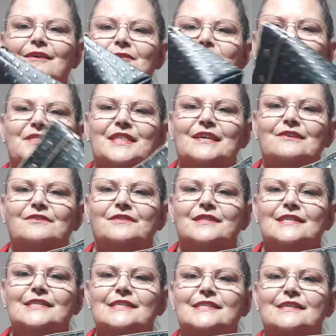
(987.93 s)
but then on
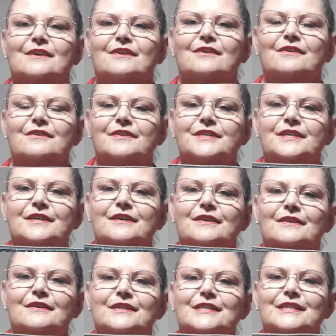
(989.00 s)
this side,
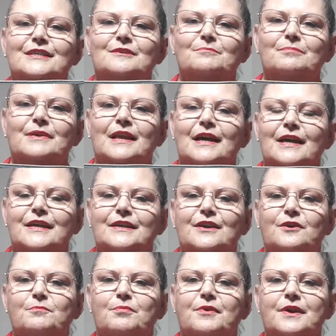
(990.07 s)
I did it plain, no
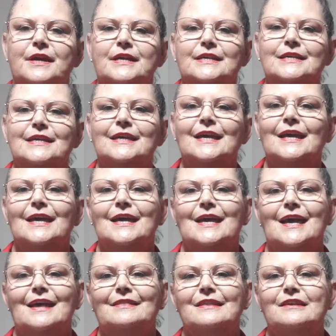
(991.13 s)
branding.
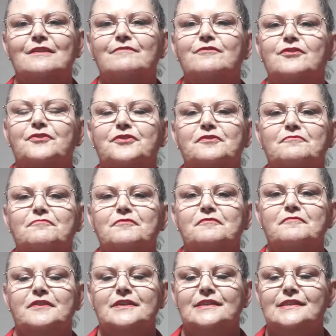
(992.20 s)
And then I've got the
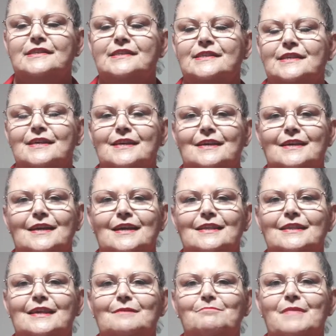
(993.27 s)
rivets and
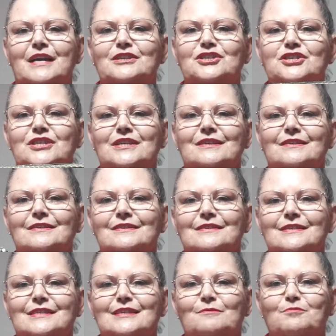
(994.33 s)
then matching
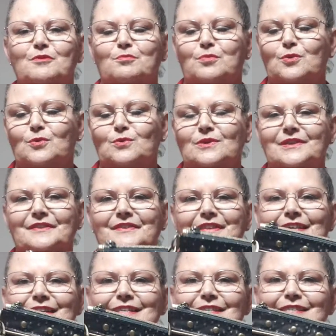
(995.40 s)
zipper pull and
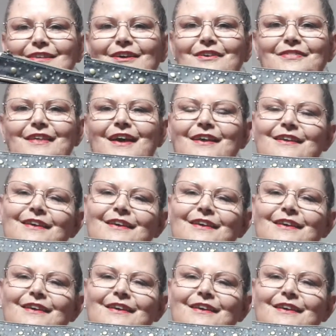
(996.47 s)
things like that.